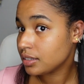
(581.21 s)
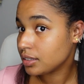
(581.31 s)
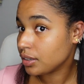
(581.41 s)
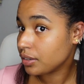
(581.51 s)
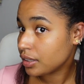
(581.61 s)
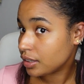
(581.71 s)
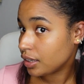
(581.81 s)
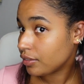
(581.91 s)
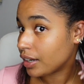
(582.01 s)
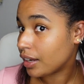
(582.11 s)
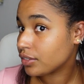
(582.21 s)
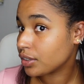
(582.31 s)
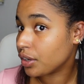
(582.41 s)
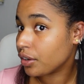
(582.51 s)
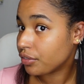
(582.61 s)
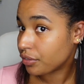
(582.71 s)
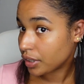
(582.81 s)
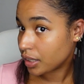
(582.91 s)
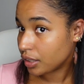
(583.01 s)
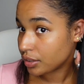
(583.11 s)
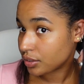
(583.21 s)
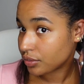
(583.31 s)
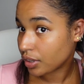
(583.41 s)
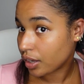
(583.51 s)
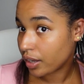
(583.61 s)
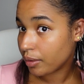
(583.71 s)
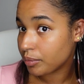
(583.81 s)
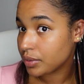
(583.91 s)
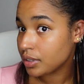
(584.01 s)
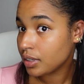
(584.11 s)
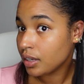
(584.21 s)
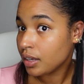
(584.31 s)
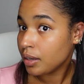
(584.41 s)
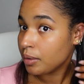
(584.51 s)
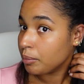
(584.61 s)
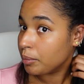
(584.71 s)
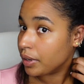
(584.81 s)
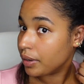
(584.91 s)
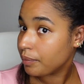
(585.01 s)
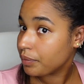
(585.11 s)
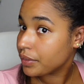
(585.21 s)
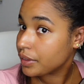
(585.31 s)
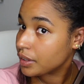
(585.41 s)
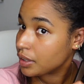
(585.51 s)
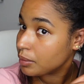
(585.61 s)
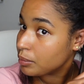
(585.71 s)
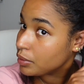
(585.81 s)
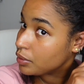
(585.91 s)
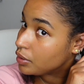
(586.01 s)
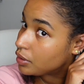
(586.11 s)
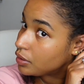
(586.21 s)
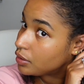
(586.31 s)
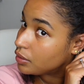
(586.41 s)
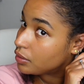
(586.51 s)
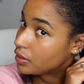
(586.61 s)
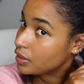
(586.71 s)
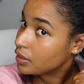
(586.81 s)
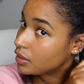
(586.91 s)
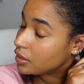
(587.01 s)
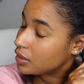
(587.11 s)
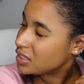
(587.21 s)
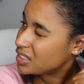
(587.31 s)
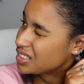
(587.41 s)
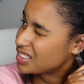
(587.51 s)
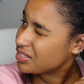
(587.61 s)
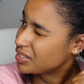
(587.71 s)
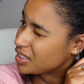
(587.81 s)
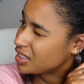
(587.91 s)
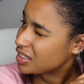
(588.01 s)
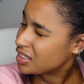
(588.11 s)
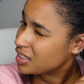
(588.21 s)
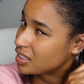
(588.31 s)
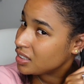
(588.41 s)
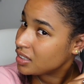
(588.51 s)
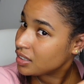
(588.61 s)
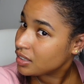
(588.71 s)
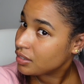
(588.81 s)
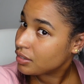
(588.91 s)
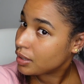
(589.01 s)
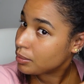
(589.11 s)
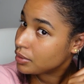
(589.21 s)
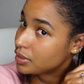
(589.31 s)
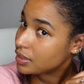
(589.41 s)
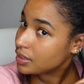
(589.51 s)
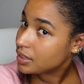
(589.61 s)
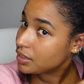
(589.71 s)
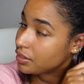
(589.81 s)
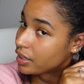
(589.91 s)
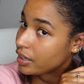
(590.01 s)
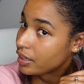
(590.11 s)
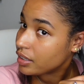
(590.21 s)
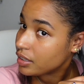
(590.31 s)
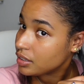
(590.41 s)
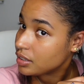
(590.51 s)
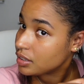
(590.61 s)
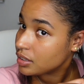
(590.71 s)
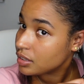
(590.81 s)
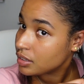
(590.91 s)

So you don't even have to go through it loads of times, but the more you do it, just grab all the little hairs,